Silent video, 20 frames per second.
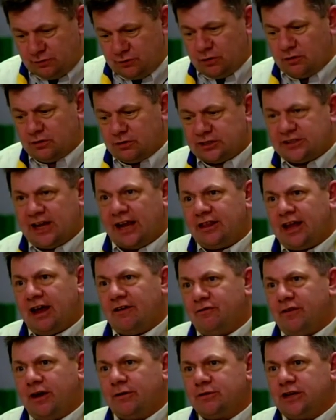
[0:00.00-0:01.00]
you've set that
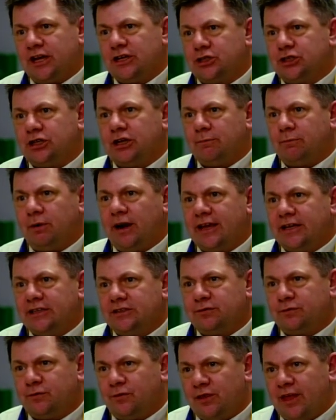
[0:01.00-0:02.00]
foundation in place
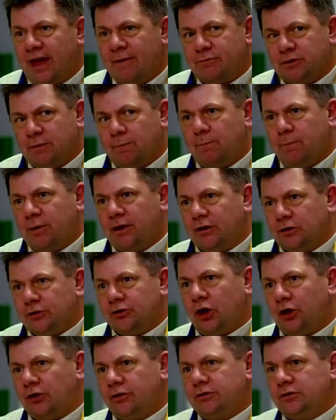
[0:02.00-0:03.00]
for them to build
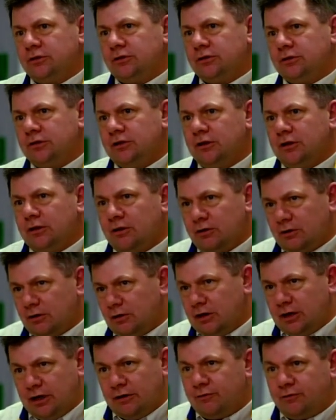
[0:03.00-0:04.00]
on
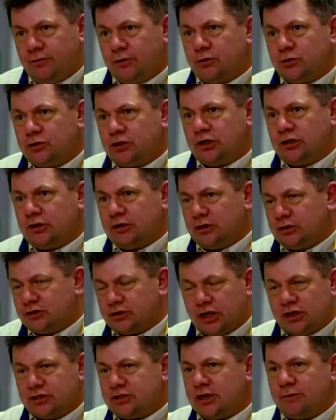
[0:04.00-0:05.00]
in future as,
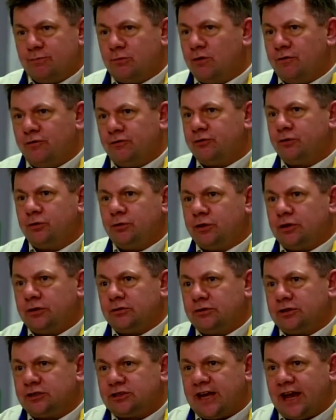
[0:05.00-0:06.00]
as they move through the,
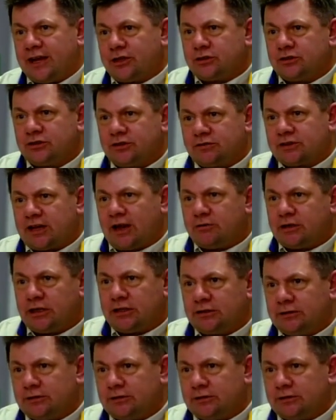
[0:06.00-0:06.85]
the sections of scouting.